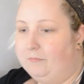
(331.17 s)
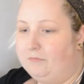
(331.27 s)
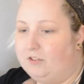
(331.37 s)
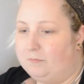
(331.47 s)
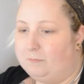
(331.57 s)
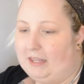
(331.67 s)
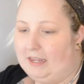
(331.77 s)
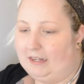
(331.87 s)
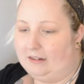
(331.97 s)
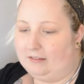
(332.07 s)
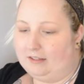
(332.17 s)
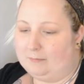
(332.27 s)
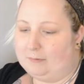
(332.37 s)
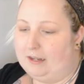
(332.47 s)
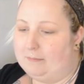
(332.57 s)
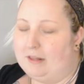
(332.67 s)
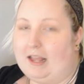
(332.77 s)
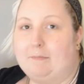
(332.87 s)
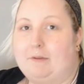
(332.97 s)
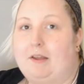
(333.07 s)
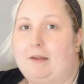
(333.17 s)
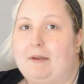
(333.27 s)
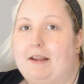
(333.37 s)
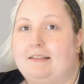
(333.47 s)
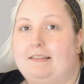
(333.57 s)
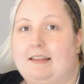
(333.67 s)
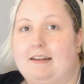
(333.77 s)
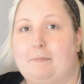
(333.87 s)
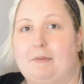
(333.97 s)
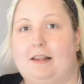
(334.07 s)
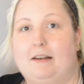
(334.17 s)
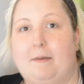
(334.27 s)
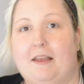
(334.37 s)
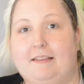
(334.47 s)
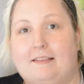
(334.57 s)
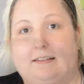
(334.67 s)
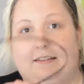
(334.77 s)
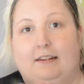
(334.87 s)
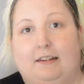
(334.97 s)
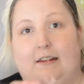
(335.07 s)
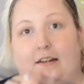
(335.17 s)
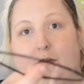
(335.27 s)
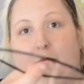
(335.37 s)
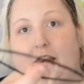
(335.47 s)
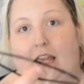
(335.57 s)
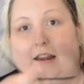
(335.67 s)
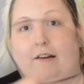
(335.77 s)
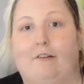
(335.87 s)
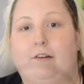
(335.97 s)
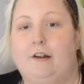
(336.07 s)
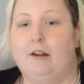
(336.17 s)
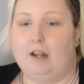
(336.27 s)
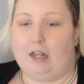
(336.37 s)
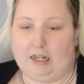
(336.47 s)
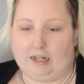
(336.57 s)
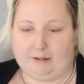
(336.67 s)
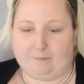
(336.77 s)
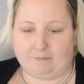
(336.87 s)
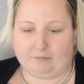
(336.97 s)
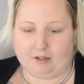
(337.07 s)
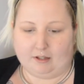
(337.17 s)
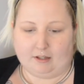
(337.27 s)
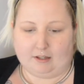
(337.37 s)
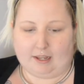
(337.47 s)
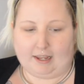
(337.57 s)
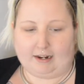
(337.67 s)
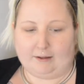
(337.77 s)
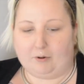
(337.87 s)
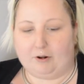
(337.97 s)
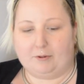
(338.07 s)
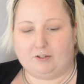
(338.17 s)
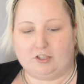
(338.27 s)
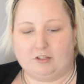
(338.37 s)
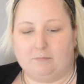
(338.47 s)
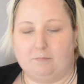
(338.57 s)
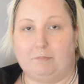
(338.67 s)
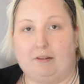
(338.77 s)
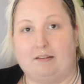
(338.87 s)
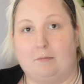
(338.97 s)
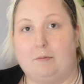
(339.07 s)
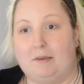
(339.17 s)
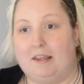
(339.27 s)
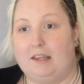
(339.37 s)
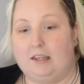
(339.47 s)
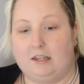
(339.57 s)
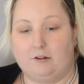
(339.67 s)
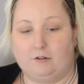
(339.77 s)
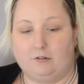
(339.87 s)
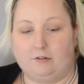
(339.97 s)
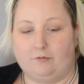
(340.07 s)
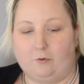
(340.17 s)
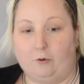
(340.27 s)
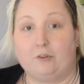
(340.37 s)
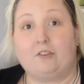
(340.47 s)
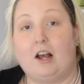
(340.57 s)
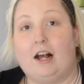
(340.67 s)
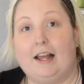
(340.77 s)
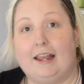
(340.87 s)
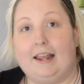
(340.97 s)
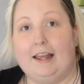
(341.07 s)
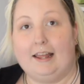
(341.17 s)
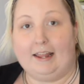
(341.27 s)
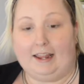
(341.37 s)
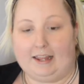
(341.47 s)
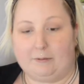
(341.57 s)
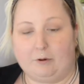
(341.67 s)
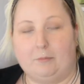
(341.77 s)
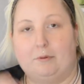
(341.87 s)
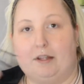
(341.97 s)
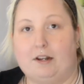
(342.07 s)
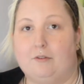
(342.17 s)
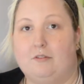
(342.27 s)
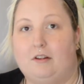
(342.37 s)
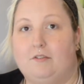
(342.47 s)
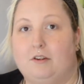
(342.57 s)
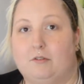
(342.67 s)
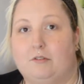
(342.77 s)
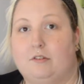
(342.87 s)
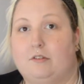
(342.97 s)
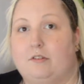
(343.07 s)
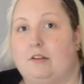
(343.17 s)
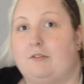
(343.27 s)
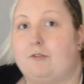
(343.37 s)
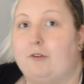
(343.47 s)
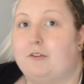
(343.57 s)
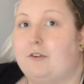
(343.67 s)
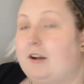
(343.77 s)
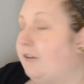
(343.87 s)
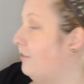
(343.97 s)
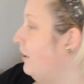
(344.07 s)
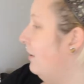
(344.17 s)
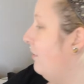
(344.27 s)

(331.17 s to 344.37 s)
just these plain black metal headbands tend to blend best with hair, and I bought a bunch of them because I'll be making ears for Sky, and probably another set of ears for a different character later